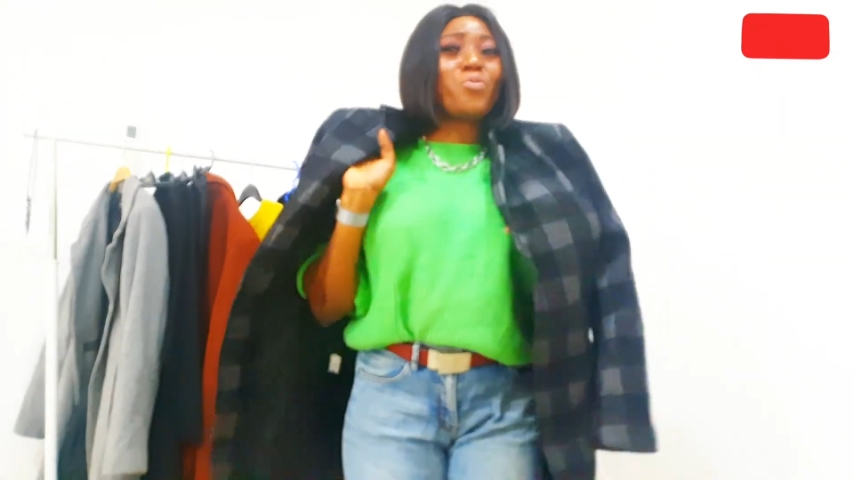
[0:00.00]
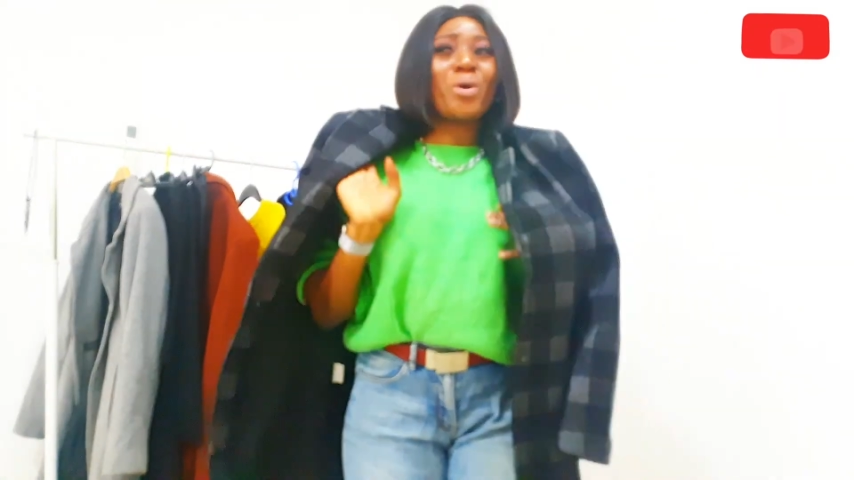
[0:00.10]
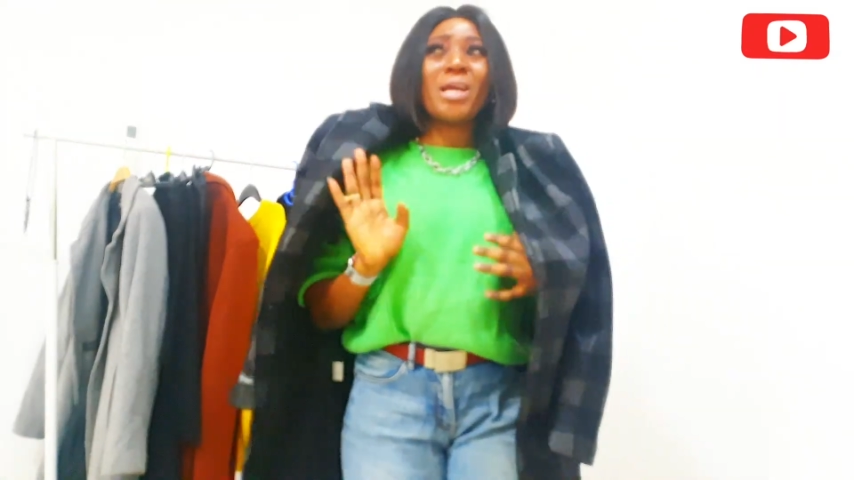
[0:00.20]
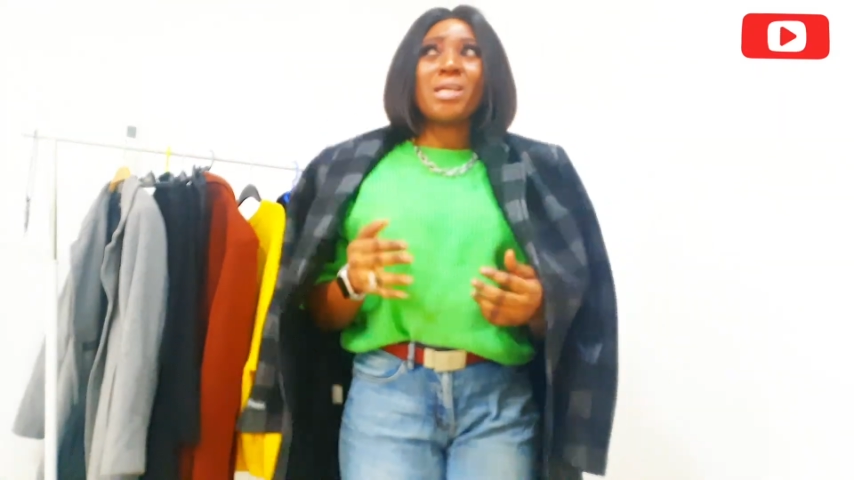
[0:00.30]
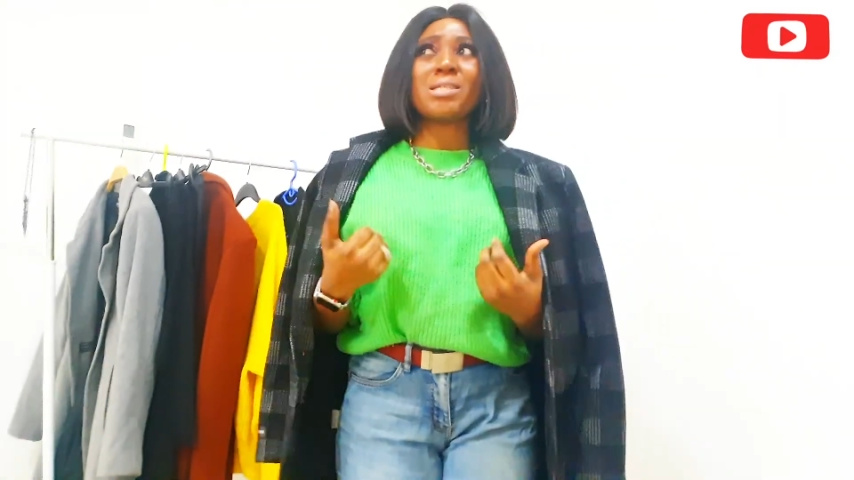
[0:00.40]

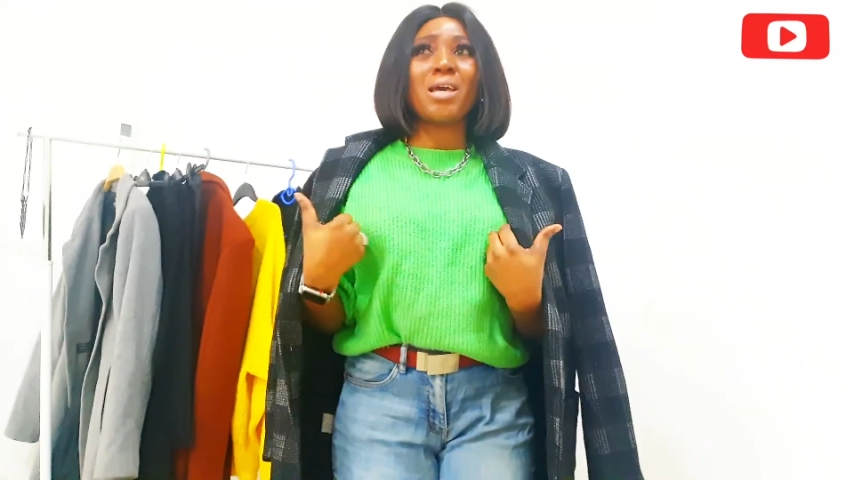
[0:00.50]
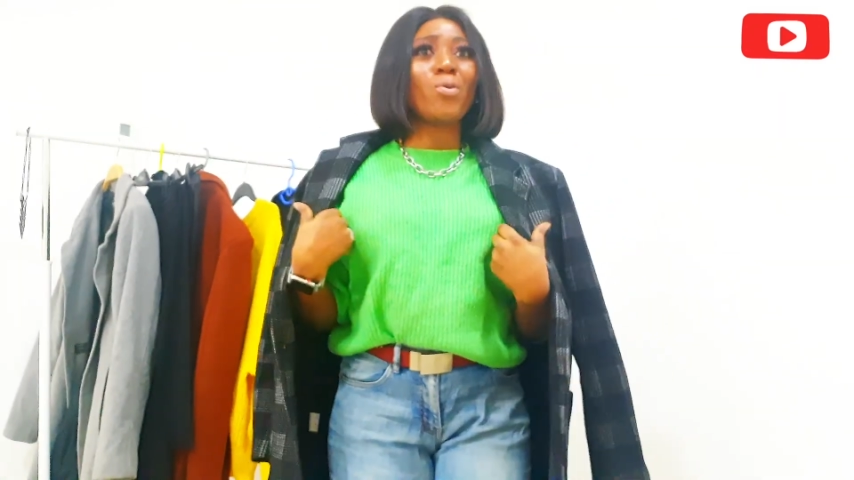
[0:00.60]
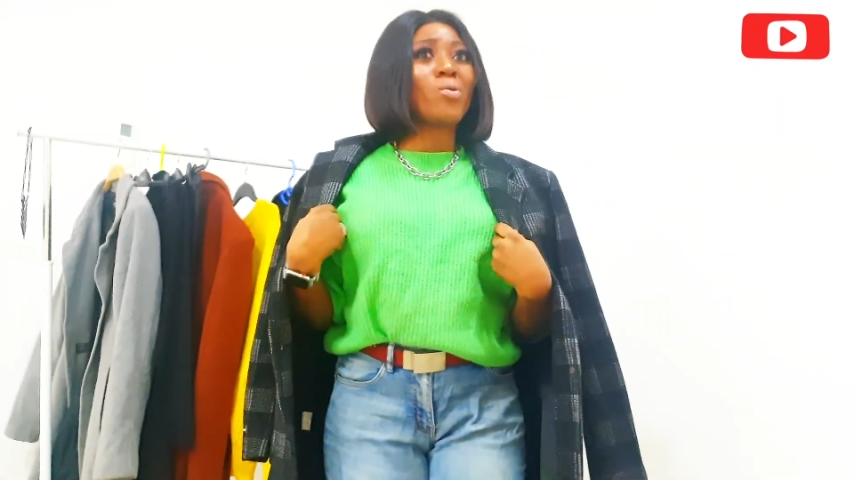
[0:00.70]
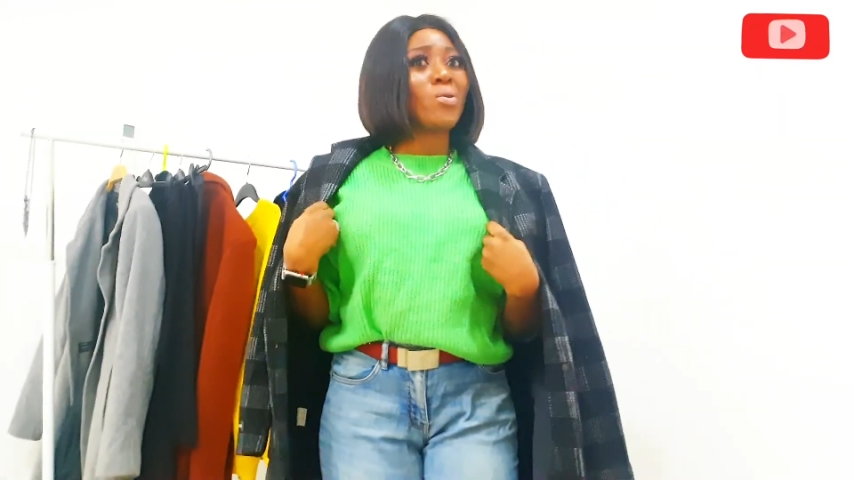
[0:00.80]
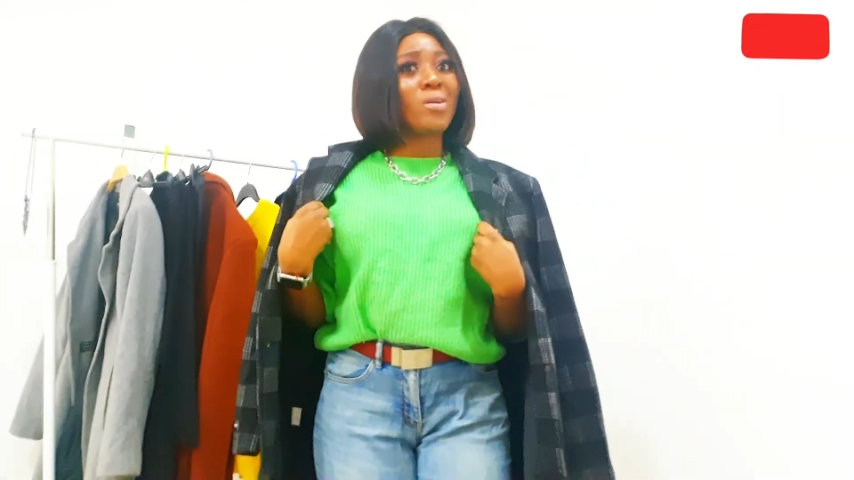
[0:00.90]
wearing it
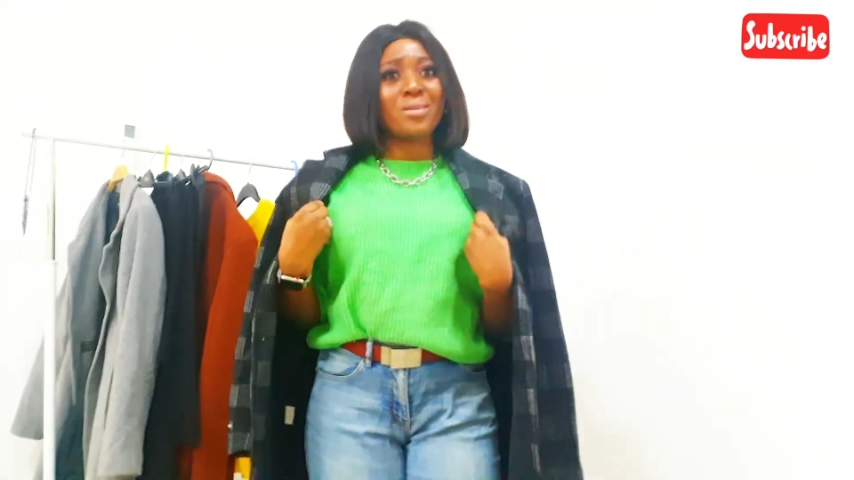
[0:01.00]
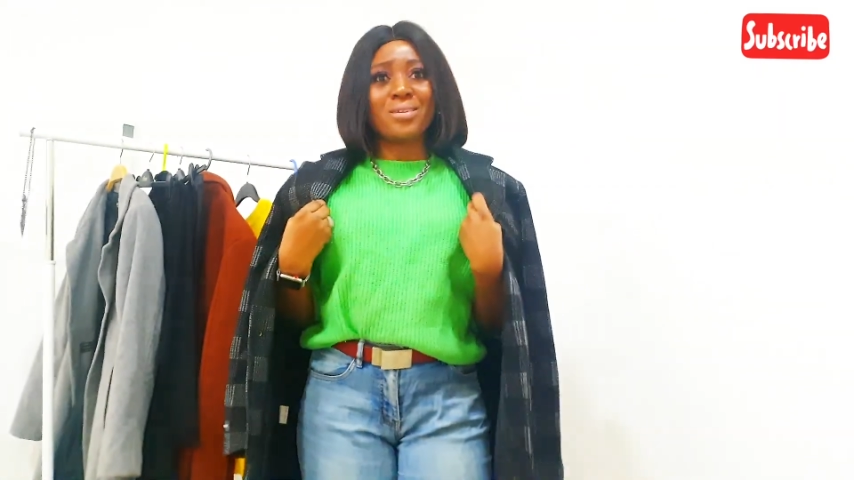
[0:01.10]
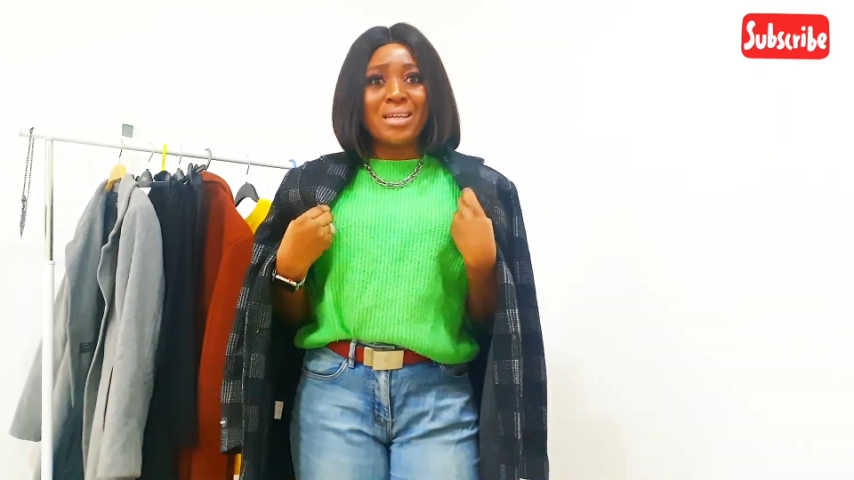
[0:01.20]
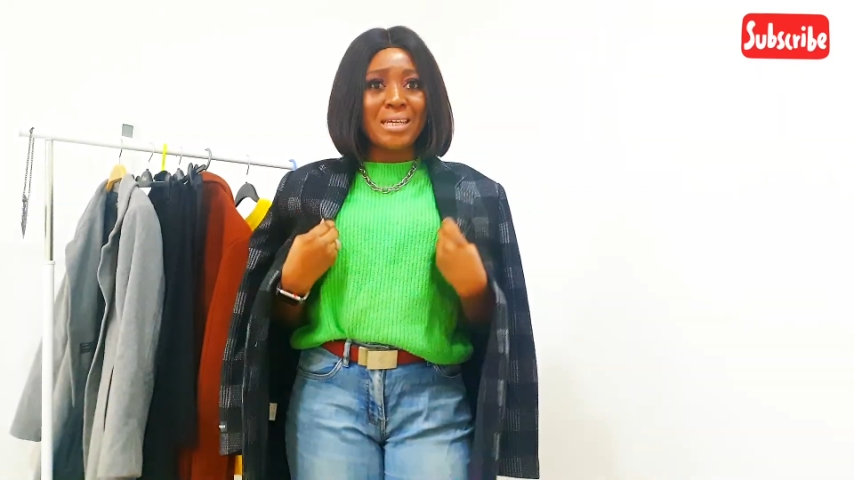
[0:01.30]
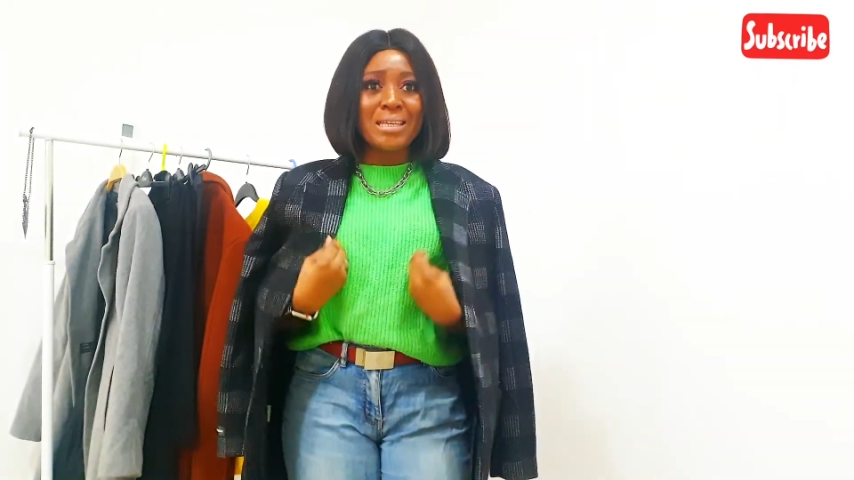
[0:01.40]
a whole
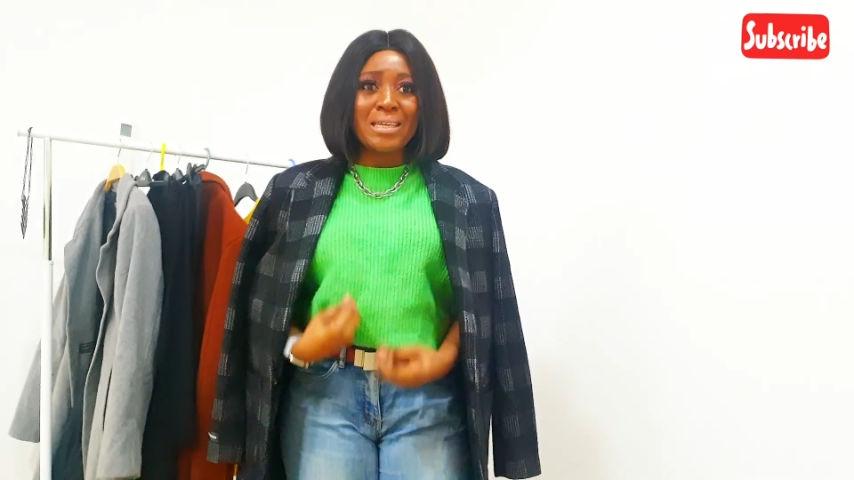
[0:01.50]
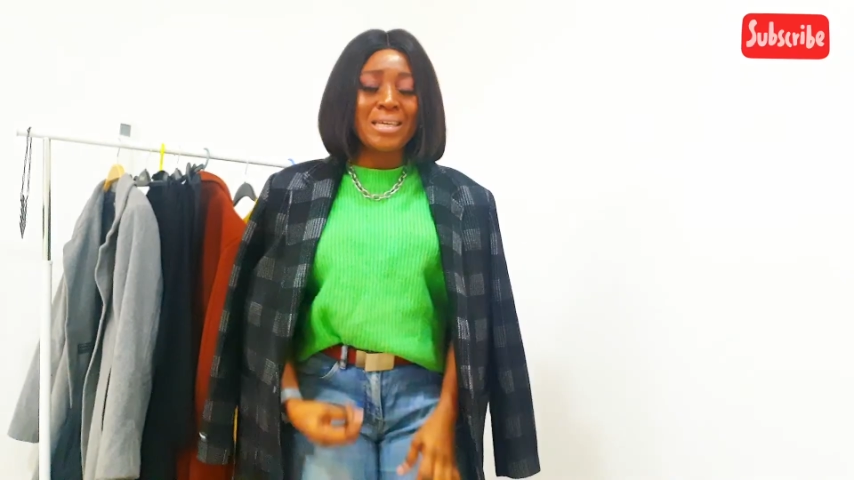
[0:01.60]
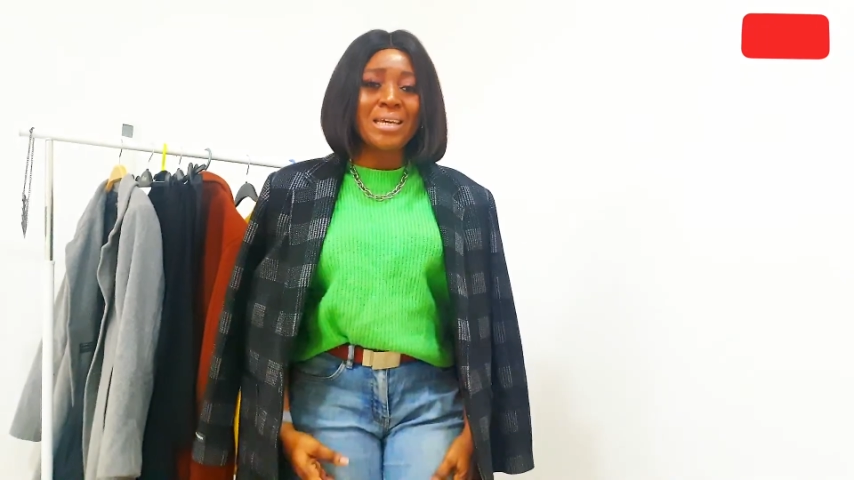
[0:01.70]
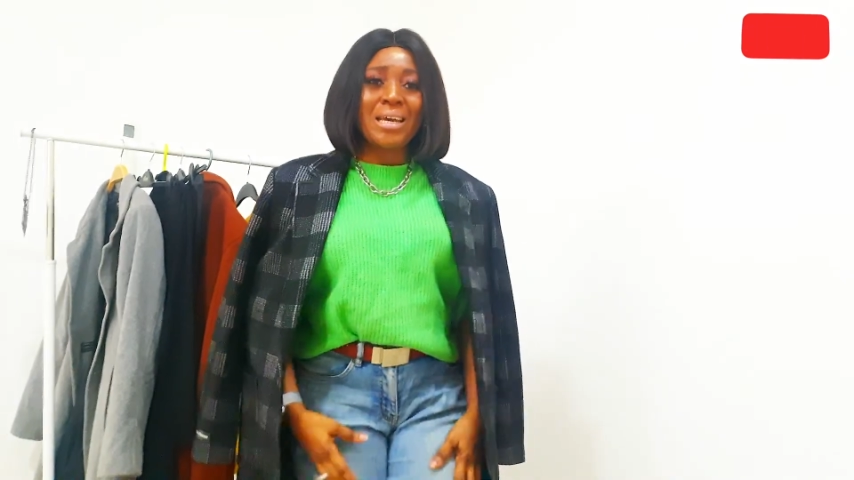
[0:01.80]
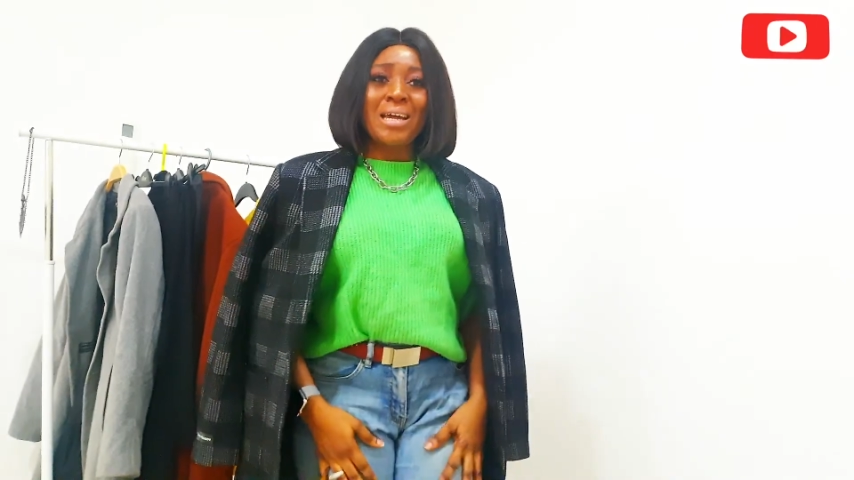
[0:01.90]
lot
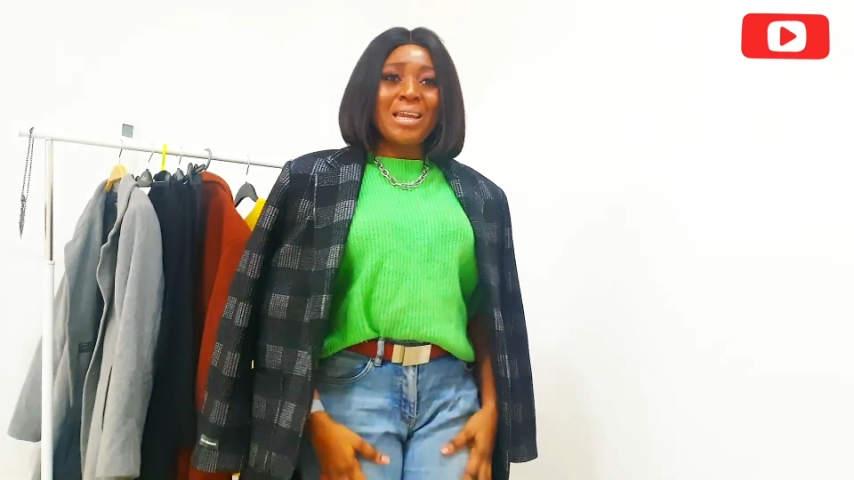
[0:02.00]
lately.